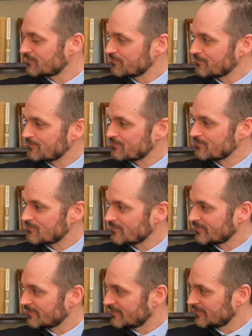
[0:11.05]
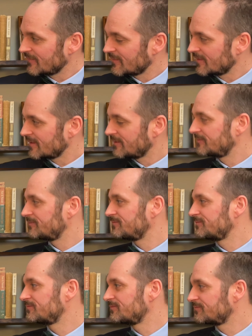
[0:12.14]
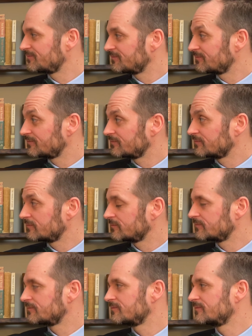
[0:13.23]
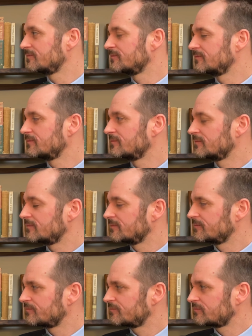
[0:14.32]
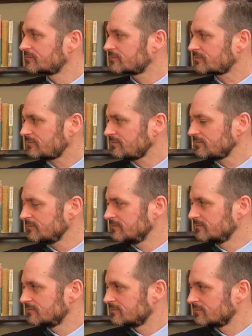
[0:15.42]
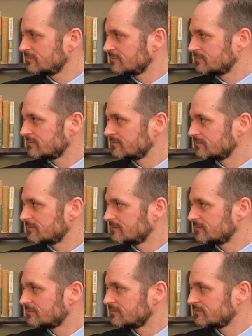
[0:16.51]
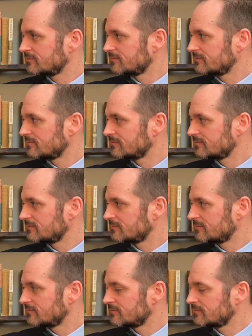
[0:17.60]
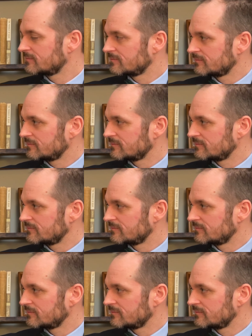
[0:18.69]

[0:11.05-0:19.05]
The person shown says nothing.